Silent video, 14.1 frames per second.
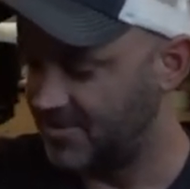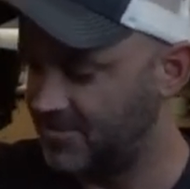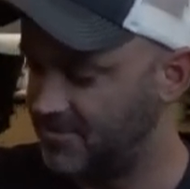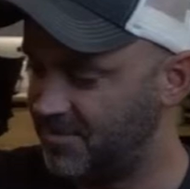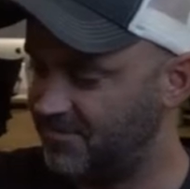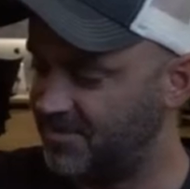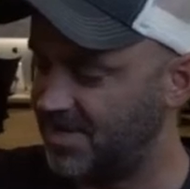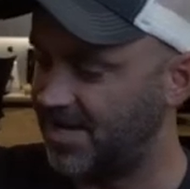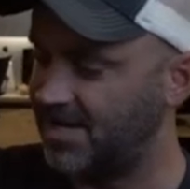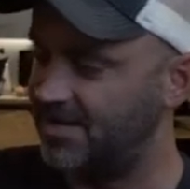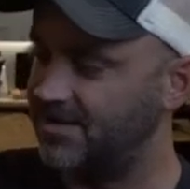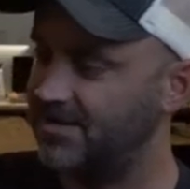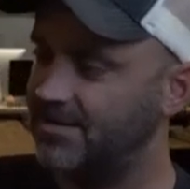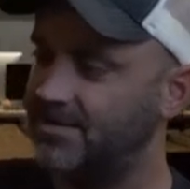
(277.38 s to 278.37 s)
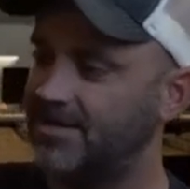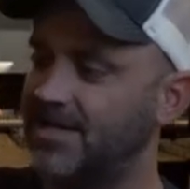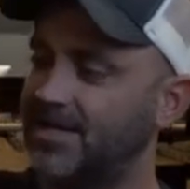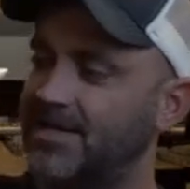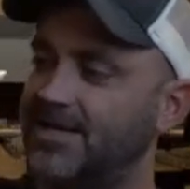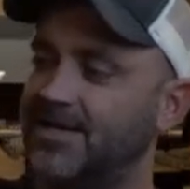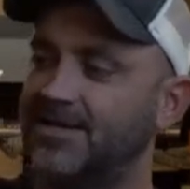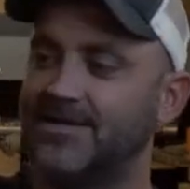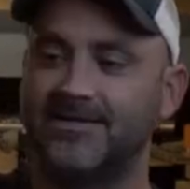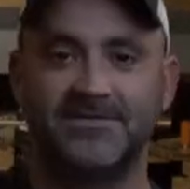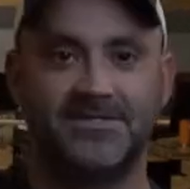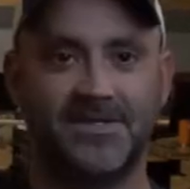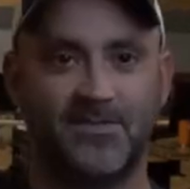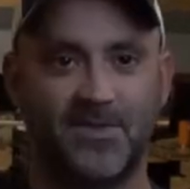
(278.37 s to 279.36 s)
we've got a
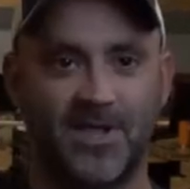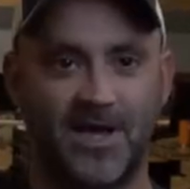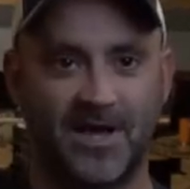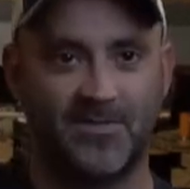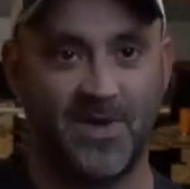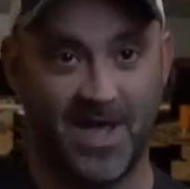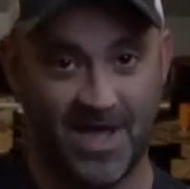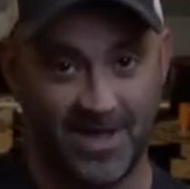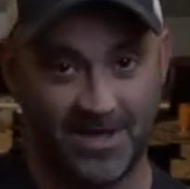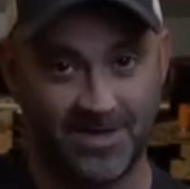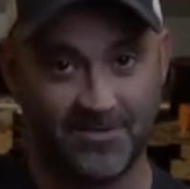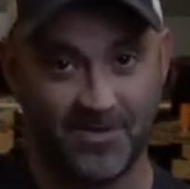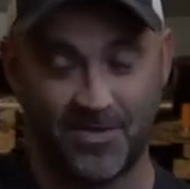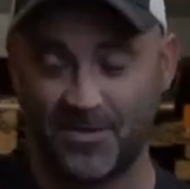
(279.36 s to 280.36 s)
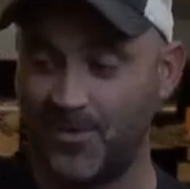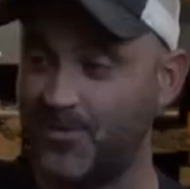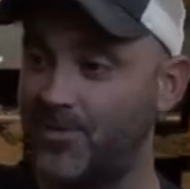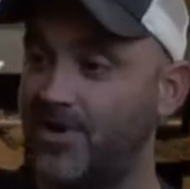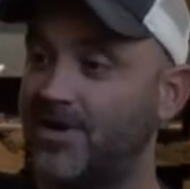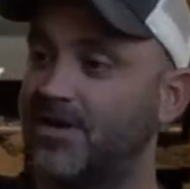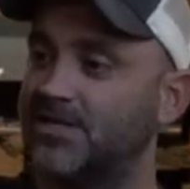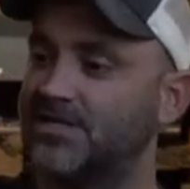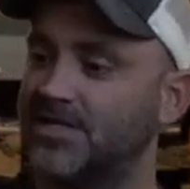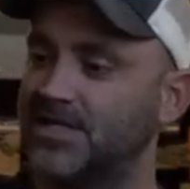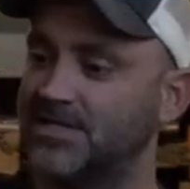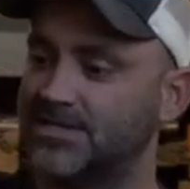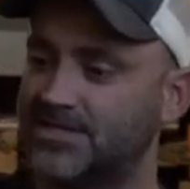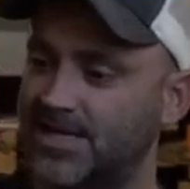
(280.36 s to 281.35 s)
Ziploc bag with our product
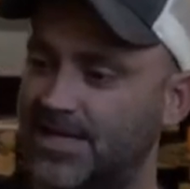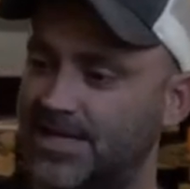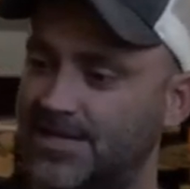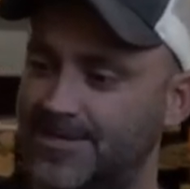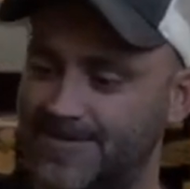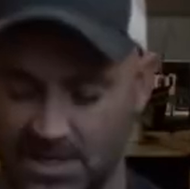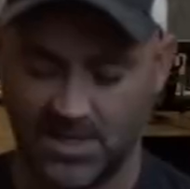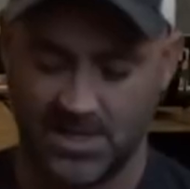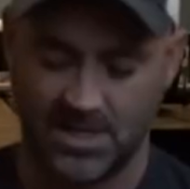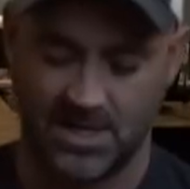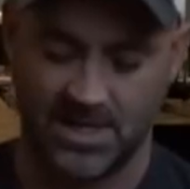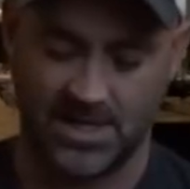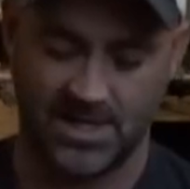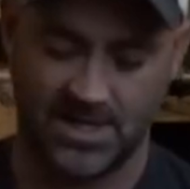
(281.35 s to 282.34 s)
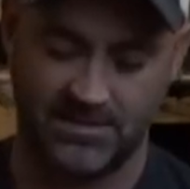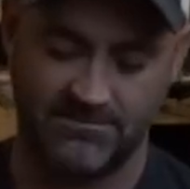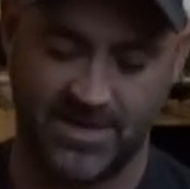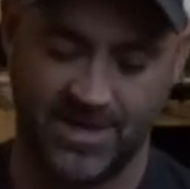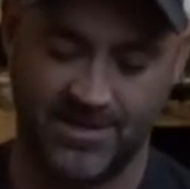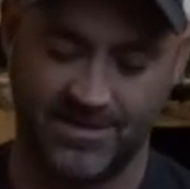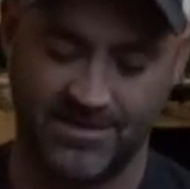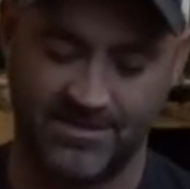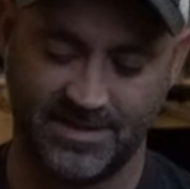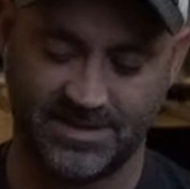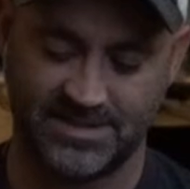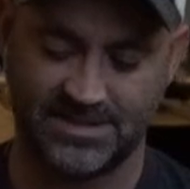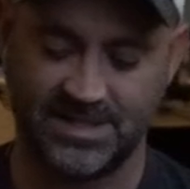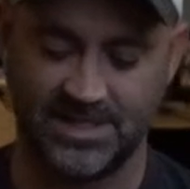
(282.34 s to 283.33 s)
inside.
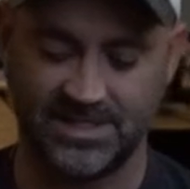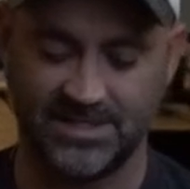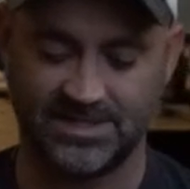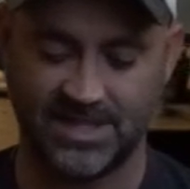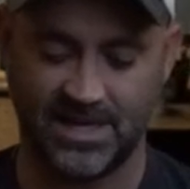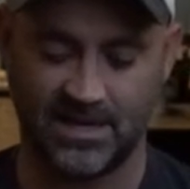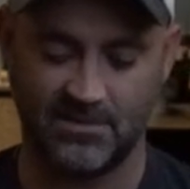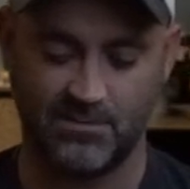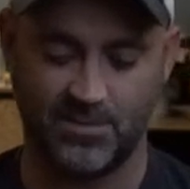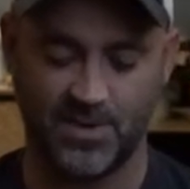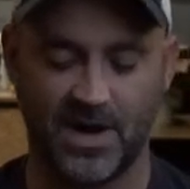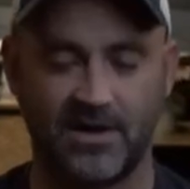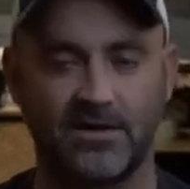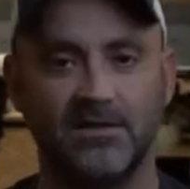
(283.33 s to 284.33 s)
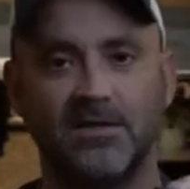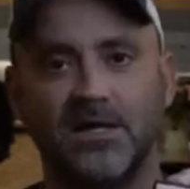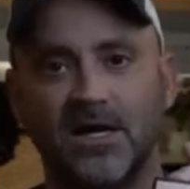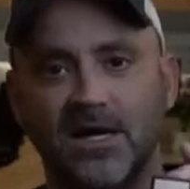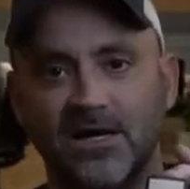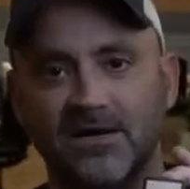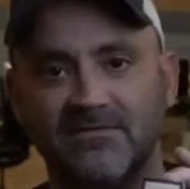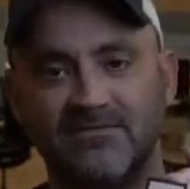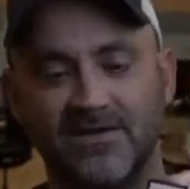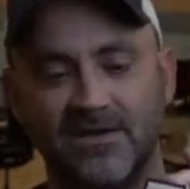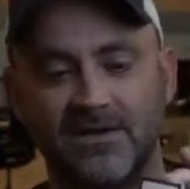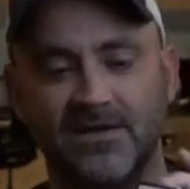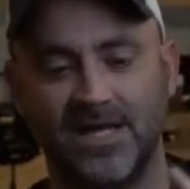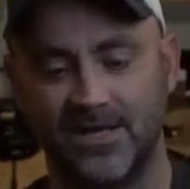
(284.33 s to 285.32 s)
This is a bottle
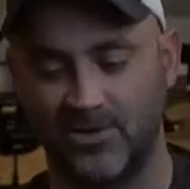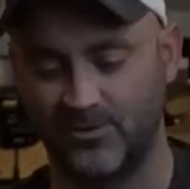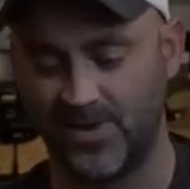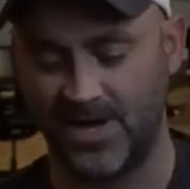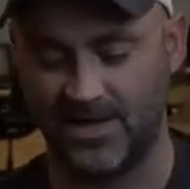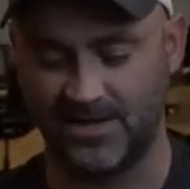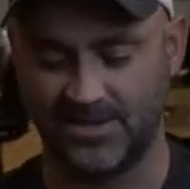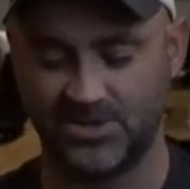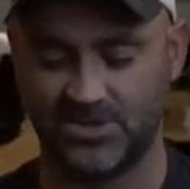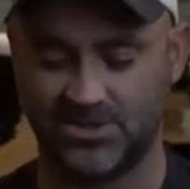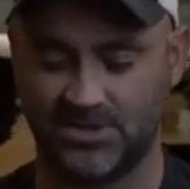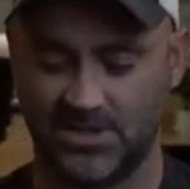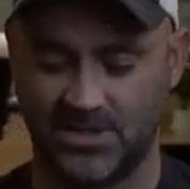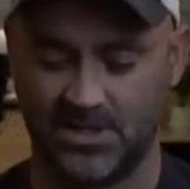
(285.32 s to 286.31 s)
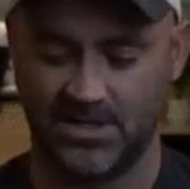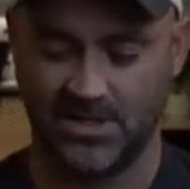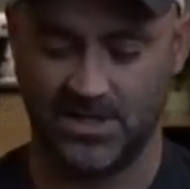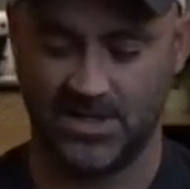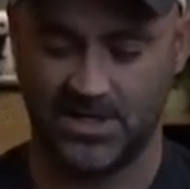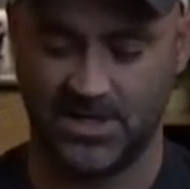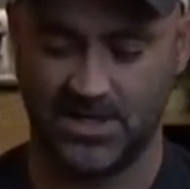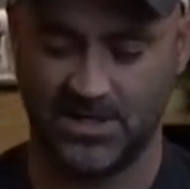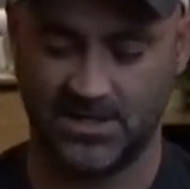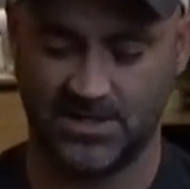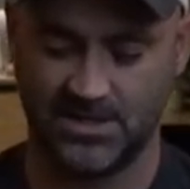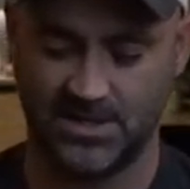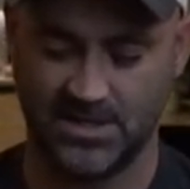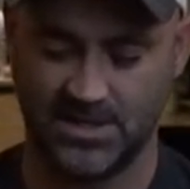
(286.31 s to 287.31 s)
of nail polish
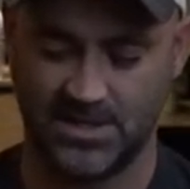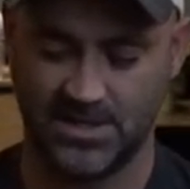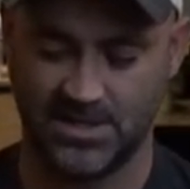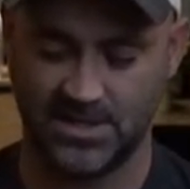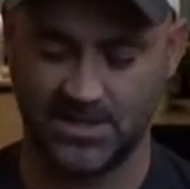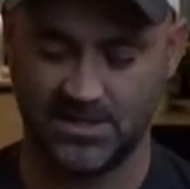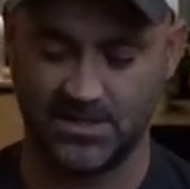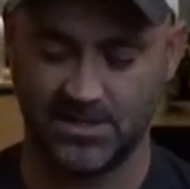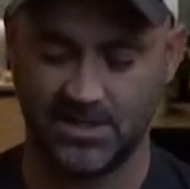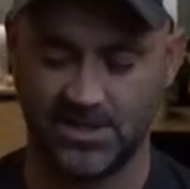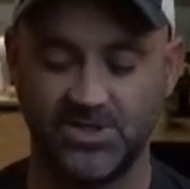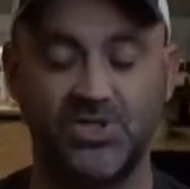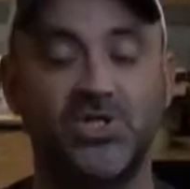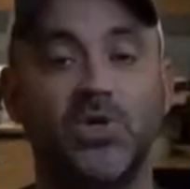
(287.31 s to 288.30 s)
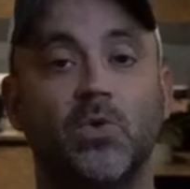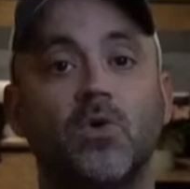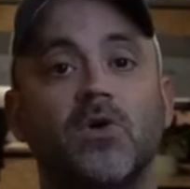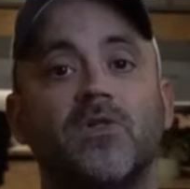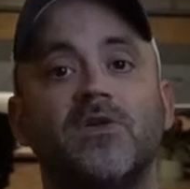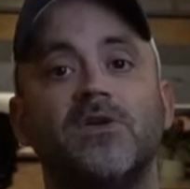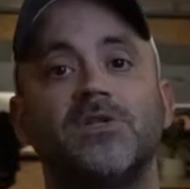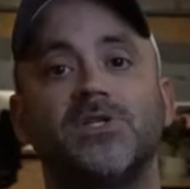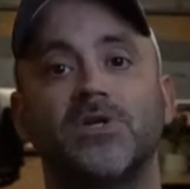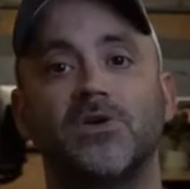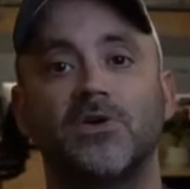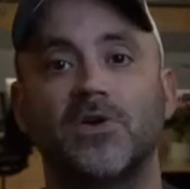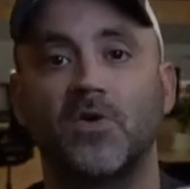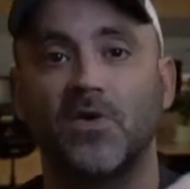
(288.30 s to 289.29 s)
and a Dorothy
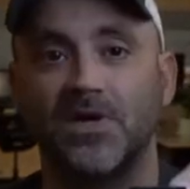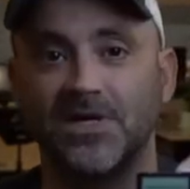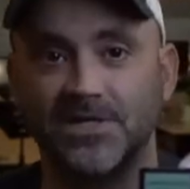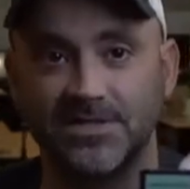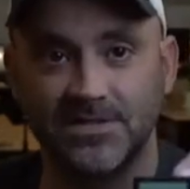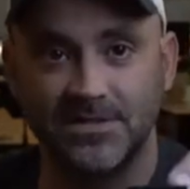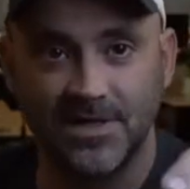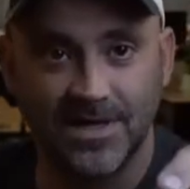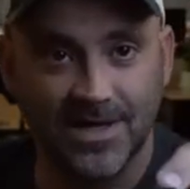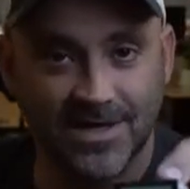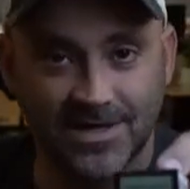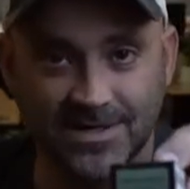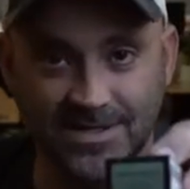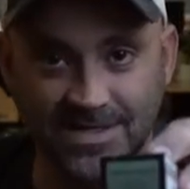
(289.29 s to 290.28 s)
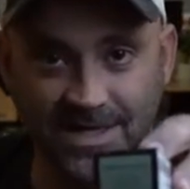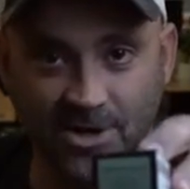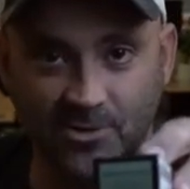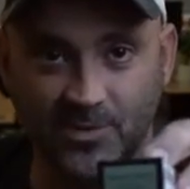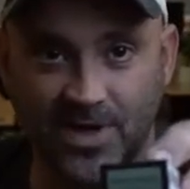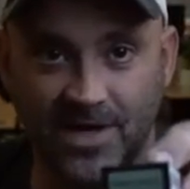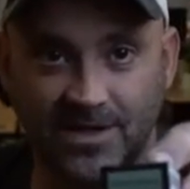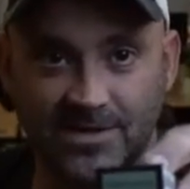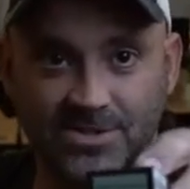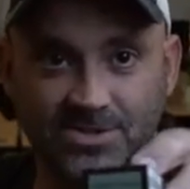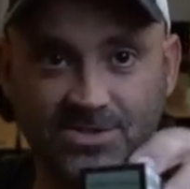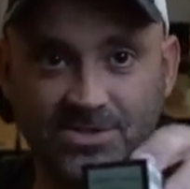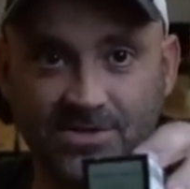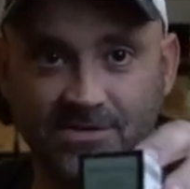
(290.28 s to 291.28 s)
turquoise nail
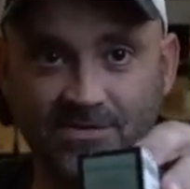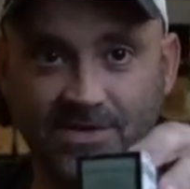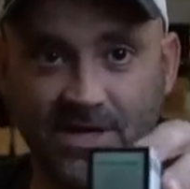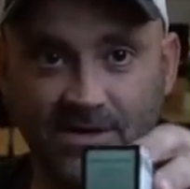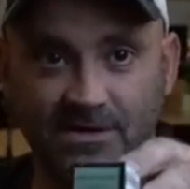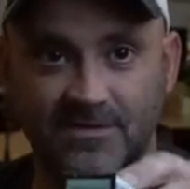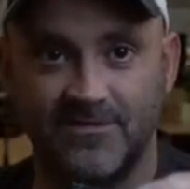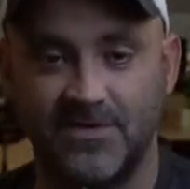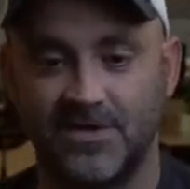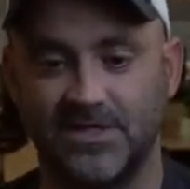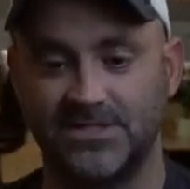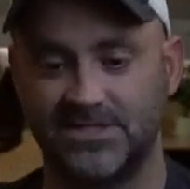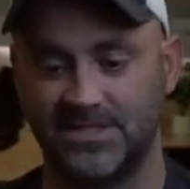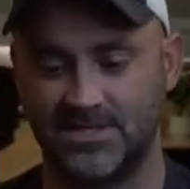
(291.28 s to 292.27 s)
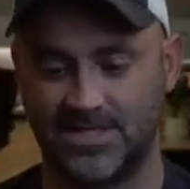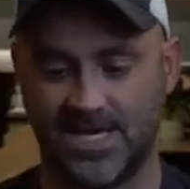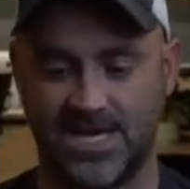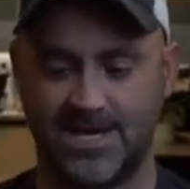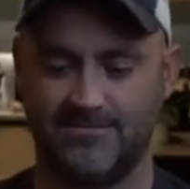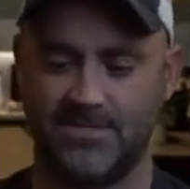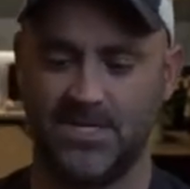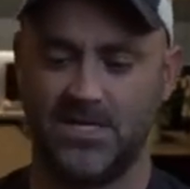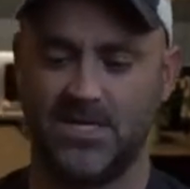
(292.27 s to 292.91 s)
polish there, if you can see that.